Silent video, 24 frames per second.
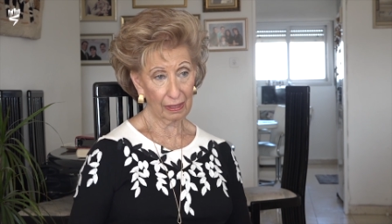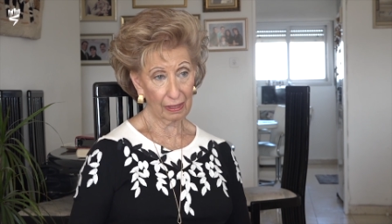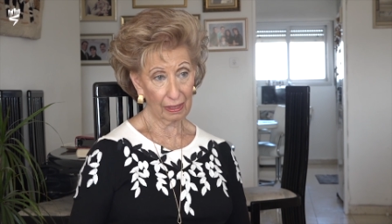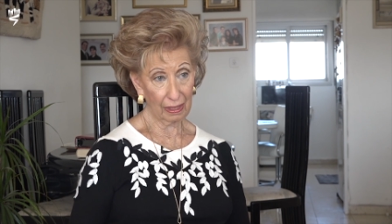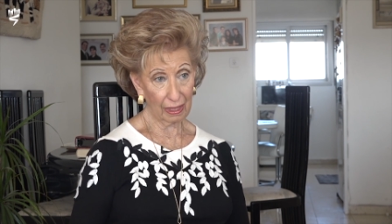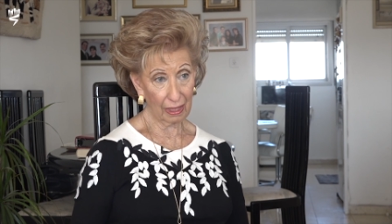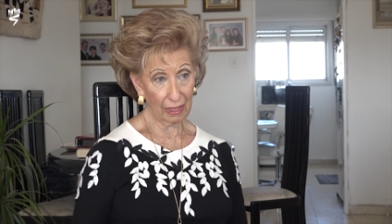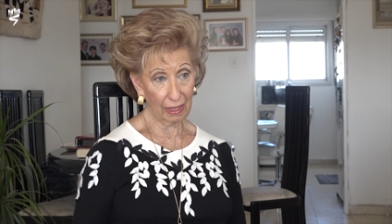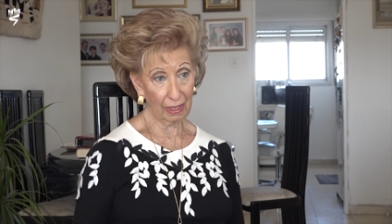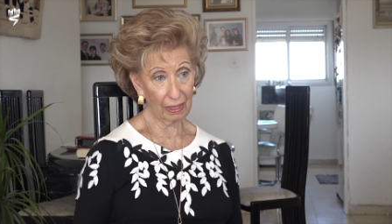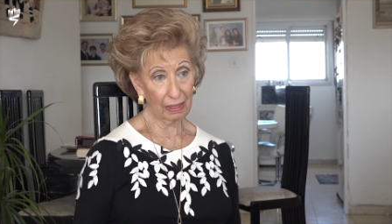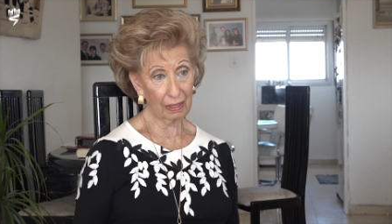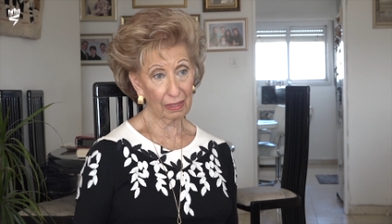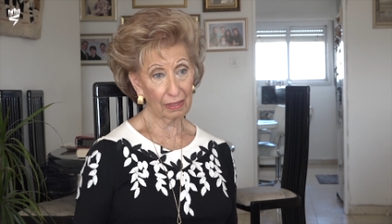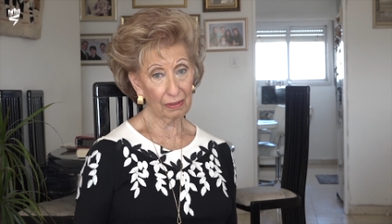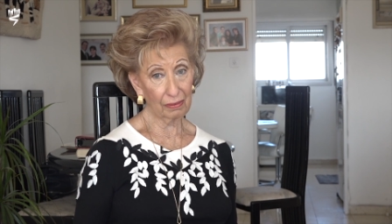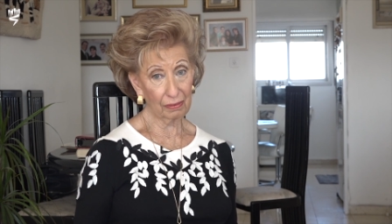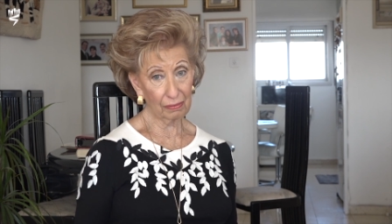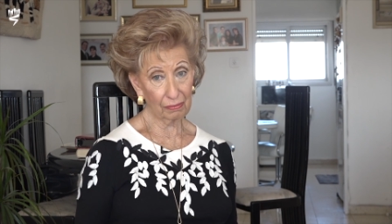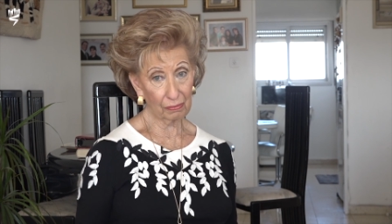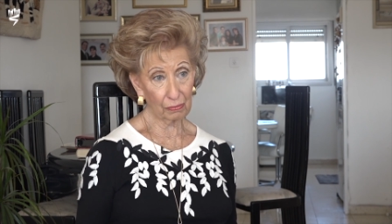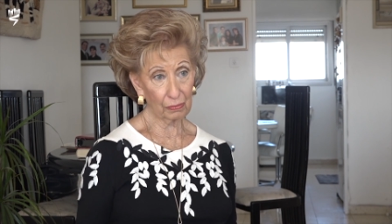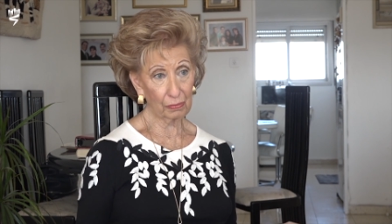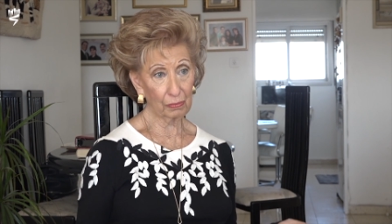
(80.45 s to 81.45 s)
uh,
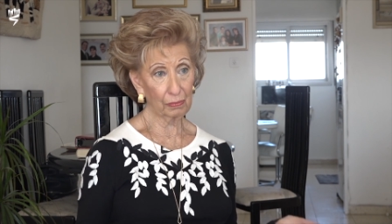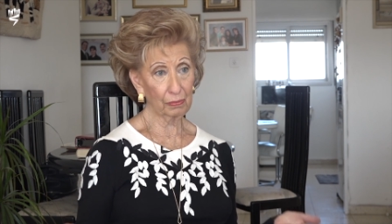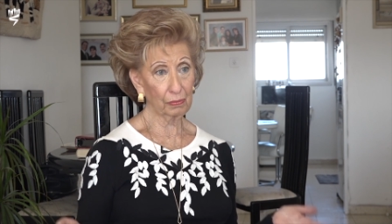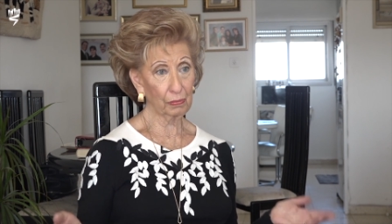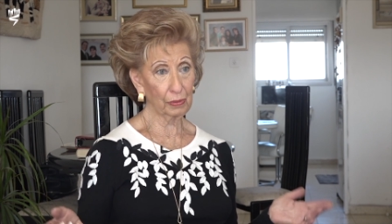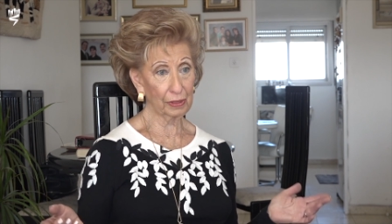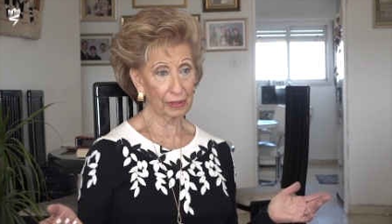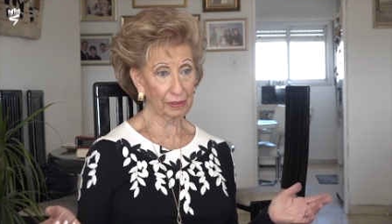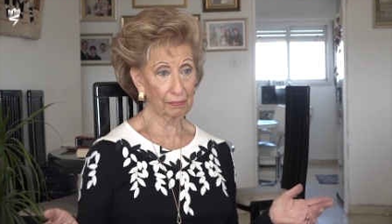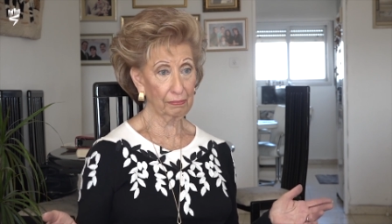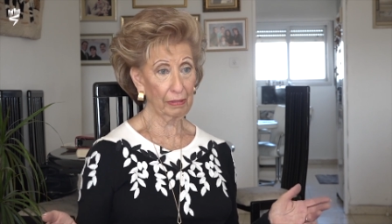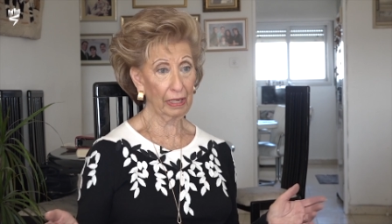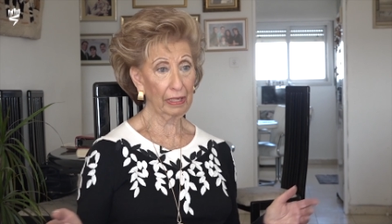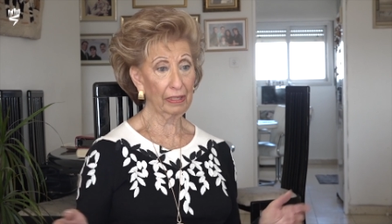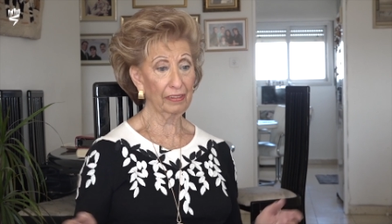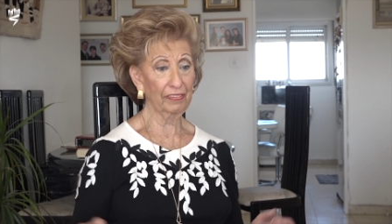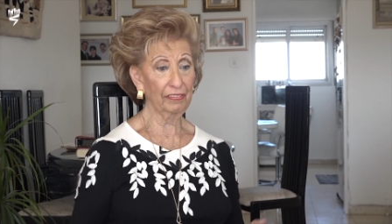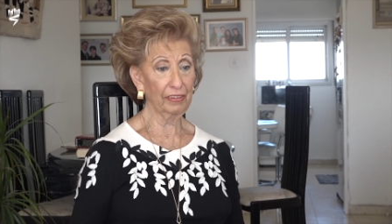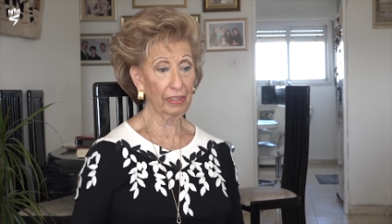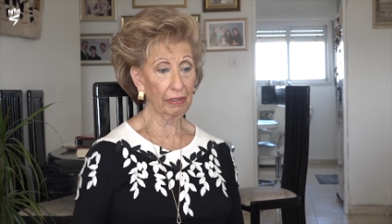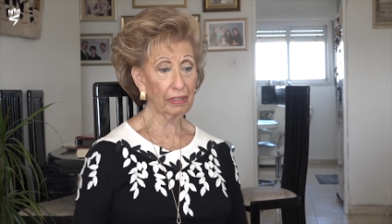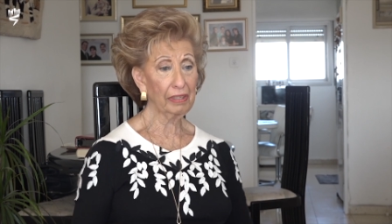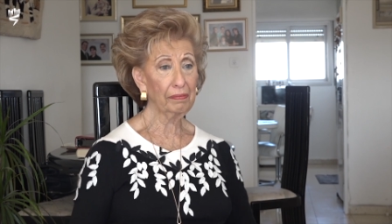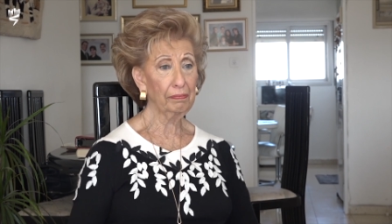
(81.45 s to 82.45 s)
was
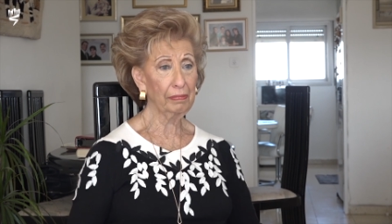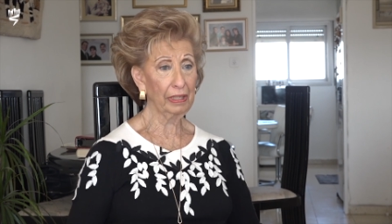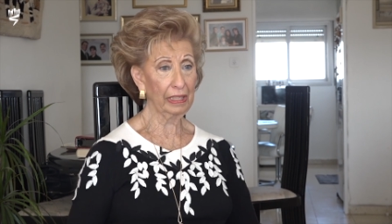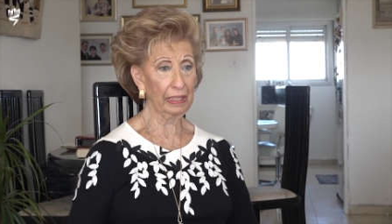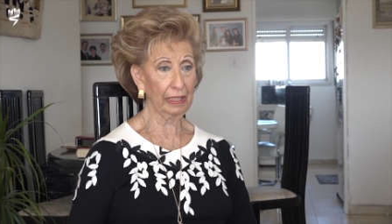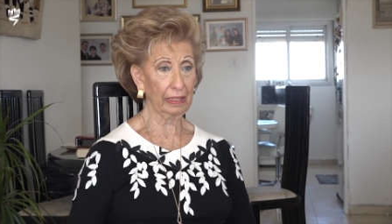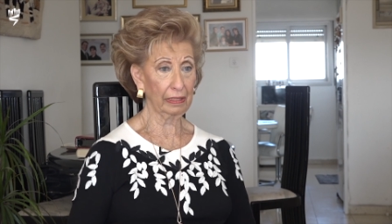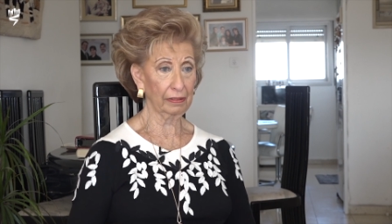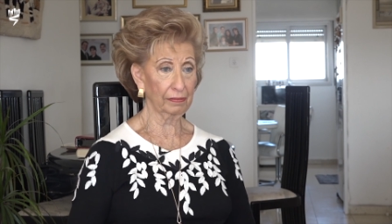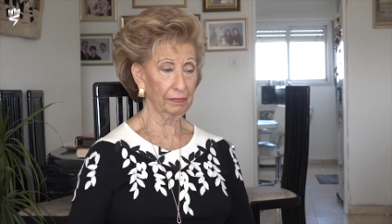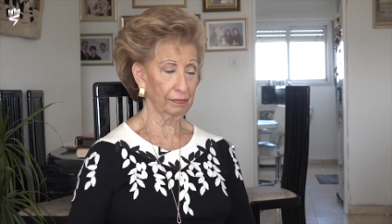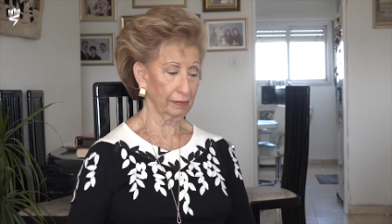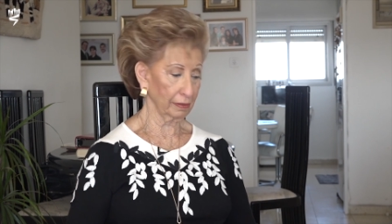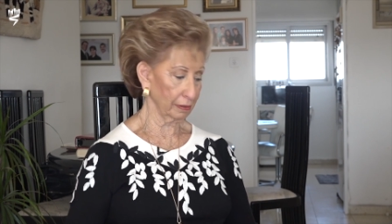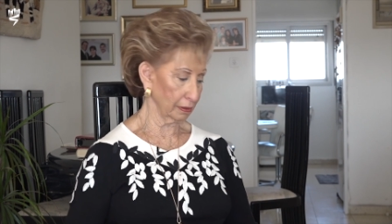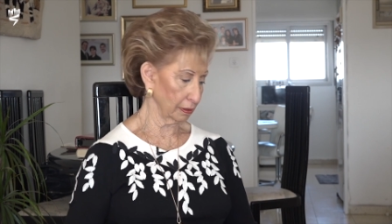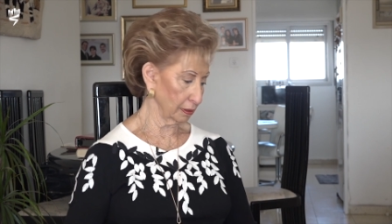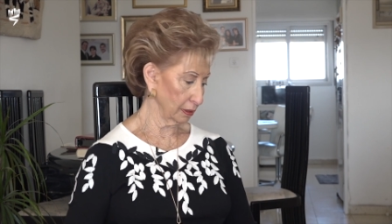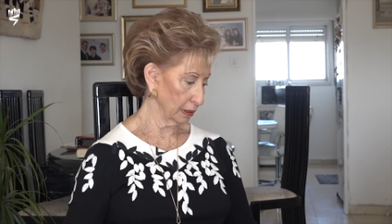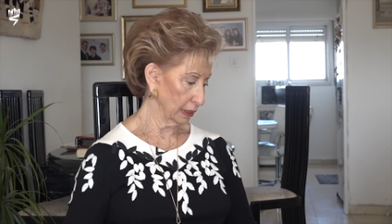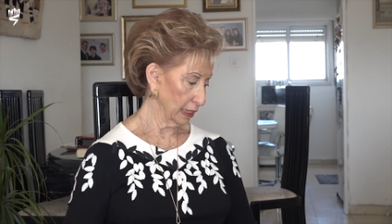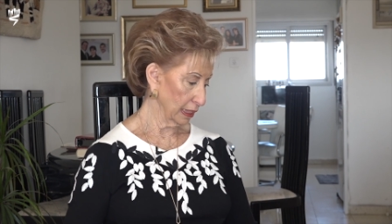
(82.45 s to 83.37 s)
very meaningful.